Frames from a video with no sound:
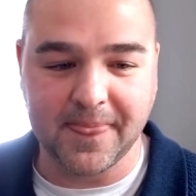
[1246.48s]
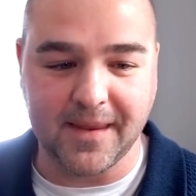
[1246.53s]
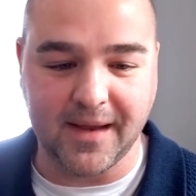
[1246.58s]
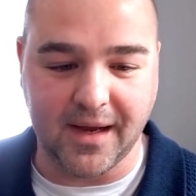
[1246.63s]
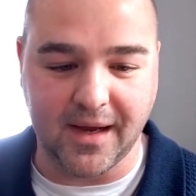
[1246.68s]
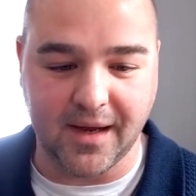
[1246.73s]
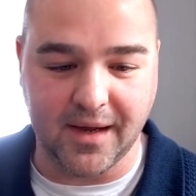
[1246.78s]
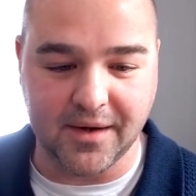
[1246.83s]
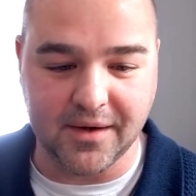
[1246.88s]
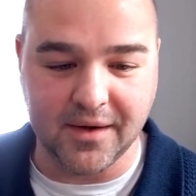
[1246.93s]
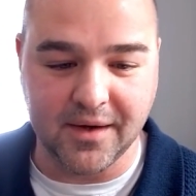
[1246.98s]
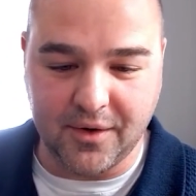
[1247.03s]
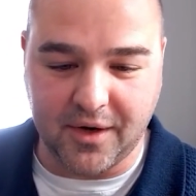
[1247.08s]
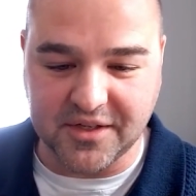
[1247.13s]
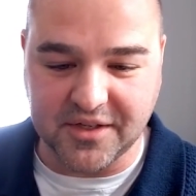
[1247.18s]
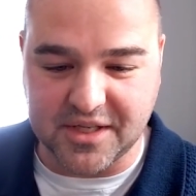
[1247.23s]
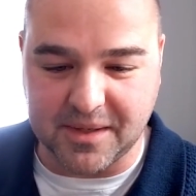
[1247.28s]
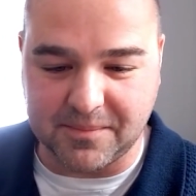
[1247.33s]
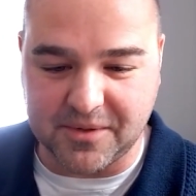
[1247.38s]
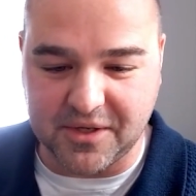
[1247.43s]
And I
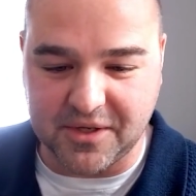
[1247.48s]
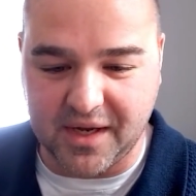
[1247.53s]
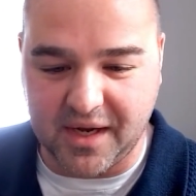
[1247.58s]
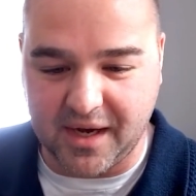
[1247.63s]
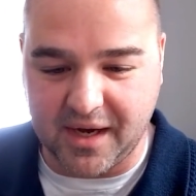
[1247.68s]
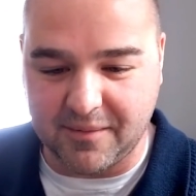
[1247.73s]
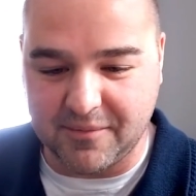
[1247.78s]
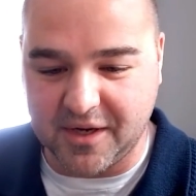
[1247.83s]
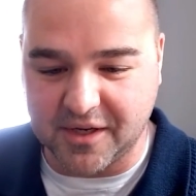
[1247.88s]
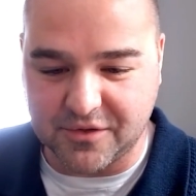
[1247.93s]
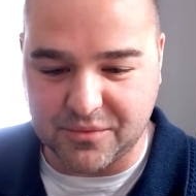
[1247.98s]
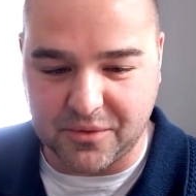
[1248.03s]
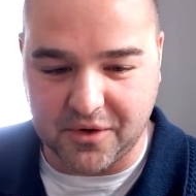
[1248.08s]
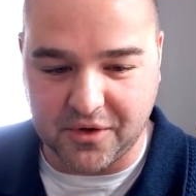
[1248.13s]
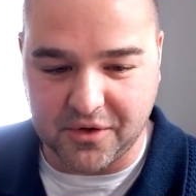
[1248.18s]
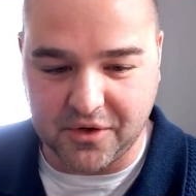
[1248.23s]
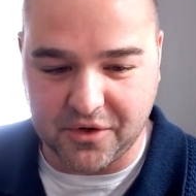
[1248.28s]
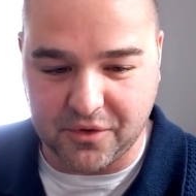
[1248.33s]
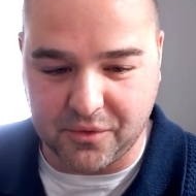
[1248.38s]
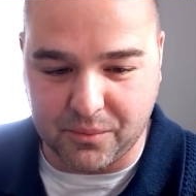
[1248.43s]
stepped into Amex, where
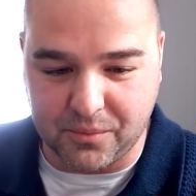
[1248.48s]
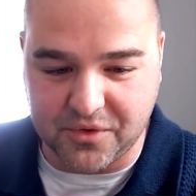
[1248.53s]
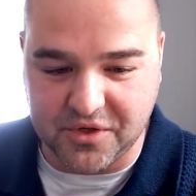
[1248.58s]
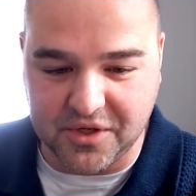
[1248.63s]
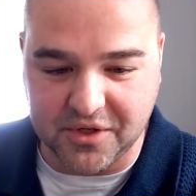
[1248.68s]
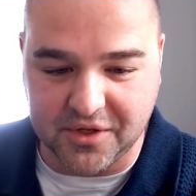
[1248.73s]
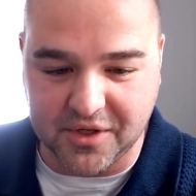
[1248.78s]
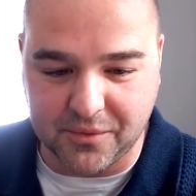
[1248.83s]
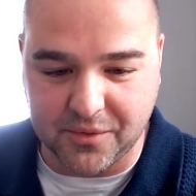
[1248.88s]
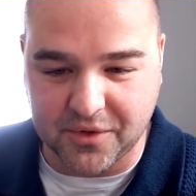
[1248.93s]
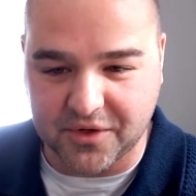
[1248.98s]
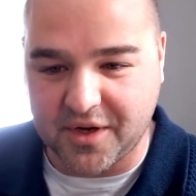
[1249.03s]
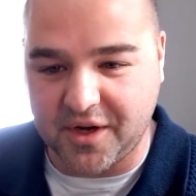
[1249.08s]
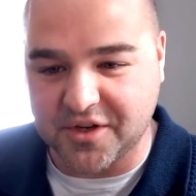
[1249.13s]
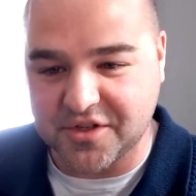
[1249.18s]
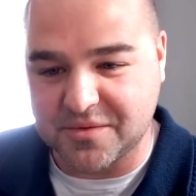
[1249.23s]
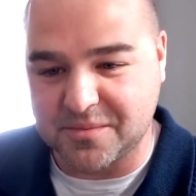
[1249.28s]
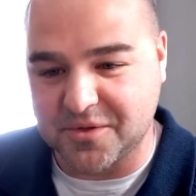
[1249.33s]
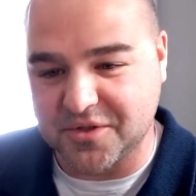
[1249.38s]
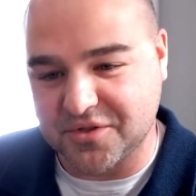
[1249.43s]
you're dealing with
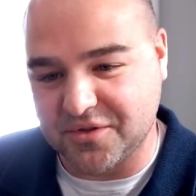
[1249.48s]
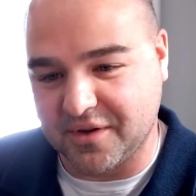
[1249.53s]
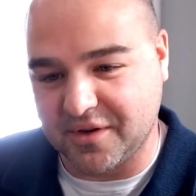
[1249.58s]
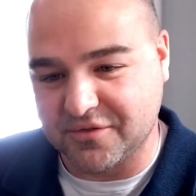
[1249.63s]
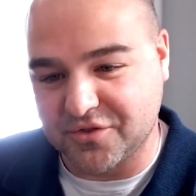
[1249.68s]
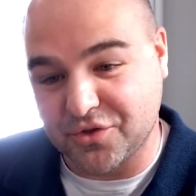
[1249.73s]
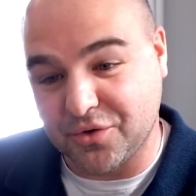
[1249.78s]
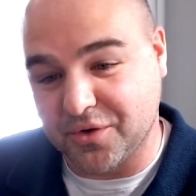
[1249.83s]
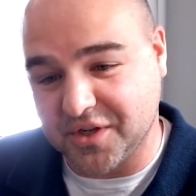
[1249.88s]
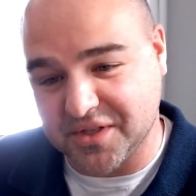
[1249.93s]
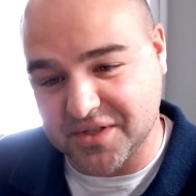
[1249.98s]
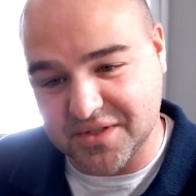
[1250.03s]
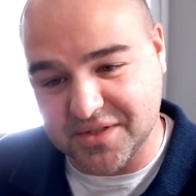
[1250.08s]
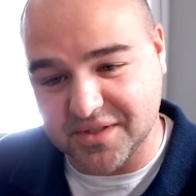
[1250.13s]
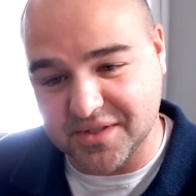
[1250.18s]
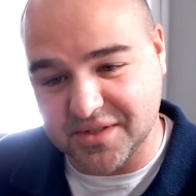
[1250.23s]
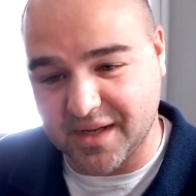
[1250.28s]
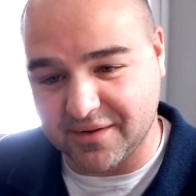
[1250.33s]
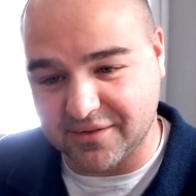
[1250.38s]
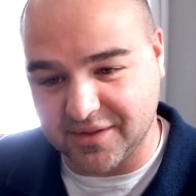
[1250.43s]
customers who have choice.
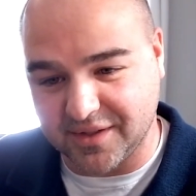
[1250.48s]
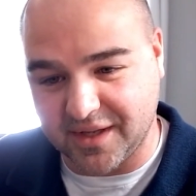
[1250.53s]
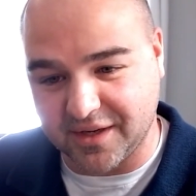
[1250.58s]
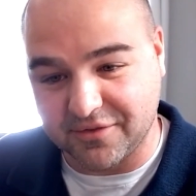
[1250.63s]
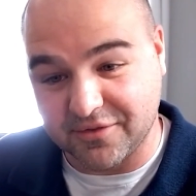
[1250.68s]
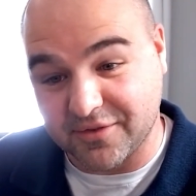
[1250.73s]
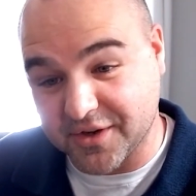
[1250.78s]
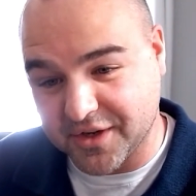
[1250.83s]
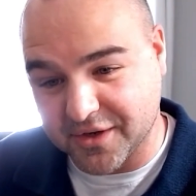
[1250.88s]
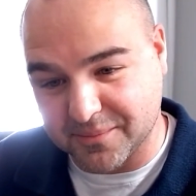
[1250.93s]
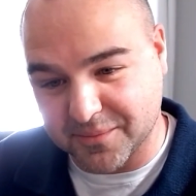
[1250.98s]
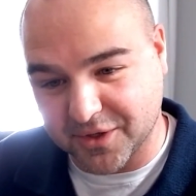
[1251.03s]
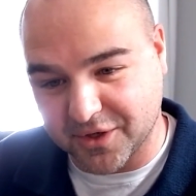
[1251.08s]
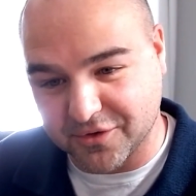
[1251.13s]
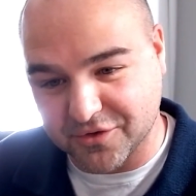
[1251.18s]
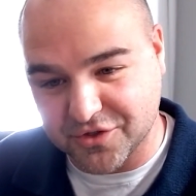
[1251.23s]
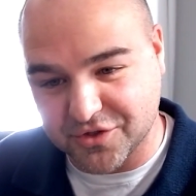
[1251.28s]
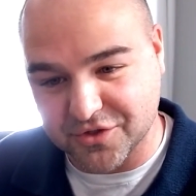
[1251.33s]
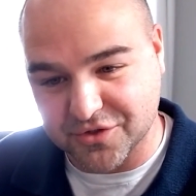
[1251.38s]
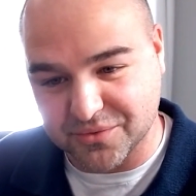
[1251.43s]
They have a lot of freedom to go
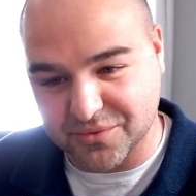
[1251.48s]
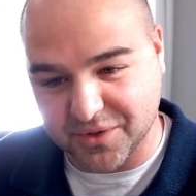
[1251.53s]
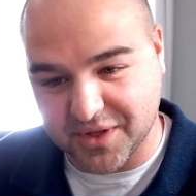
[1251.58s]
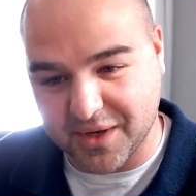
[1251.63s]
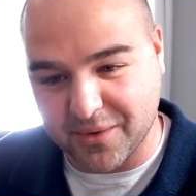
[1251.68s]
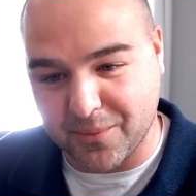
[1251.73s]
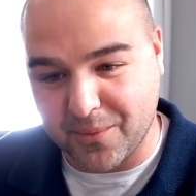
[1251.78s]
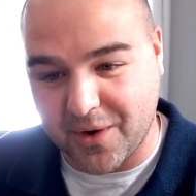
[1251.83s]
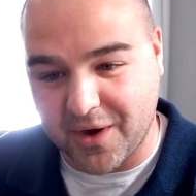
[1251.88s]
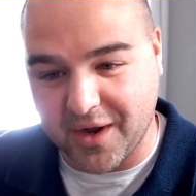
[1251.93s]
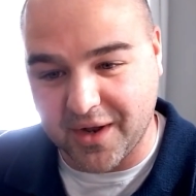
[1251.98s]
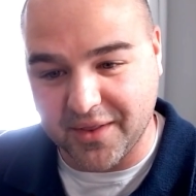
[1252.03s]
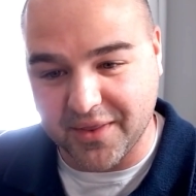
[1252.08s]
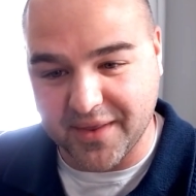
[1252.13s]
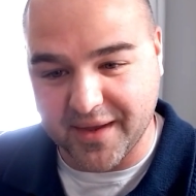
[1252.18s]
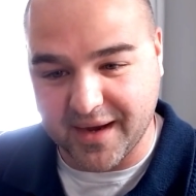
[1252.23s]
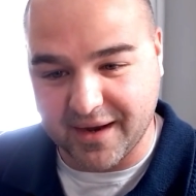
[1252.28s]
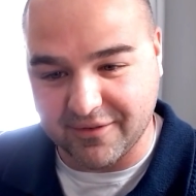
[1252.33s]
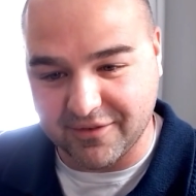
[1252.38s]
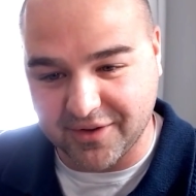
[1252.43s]
choose what they want.
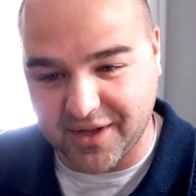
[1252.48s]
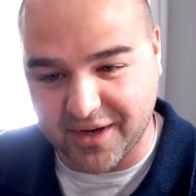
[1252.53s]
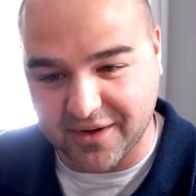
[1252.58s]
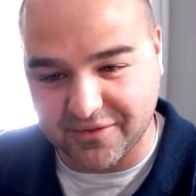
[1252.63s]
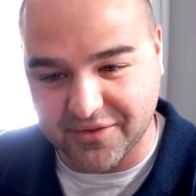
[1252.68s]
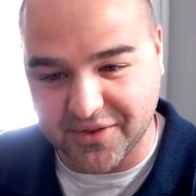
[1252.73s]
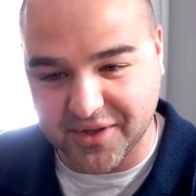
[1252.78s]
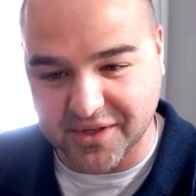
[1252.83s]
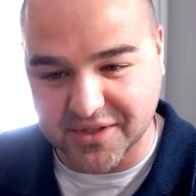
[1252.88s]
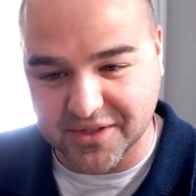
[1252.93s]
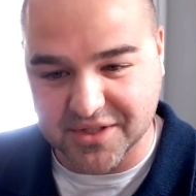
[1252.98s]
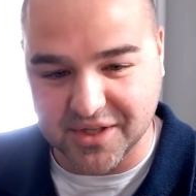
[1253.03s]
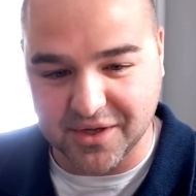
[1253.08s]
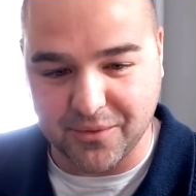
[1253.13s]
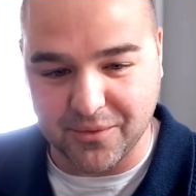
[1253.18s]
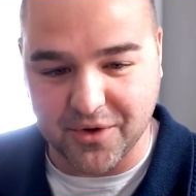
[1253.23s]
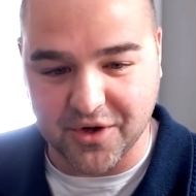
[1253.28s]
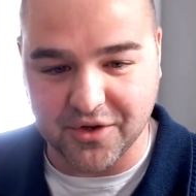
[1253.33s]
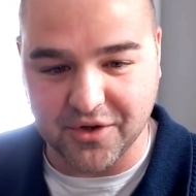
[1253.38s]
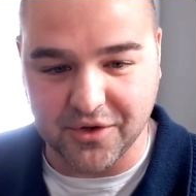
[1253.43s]
They have a lot of things that they
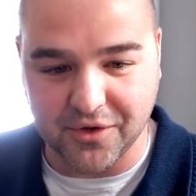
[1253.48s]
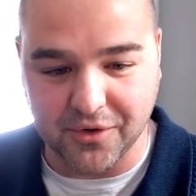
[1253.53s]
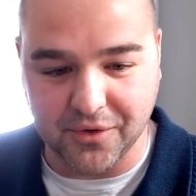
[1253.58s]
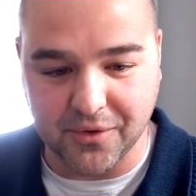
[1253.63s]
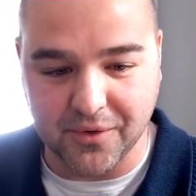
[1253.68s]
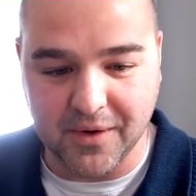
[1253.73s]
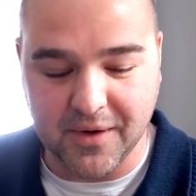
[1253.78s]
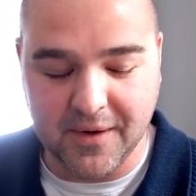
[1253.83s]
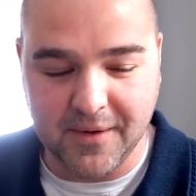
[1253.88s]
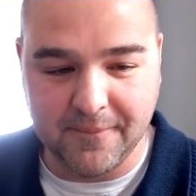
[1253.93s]
want to do.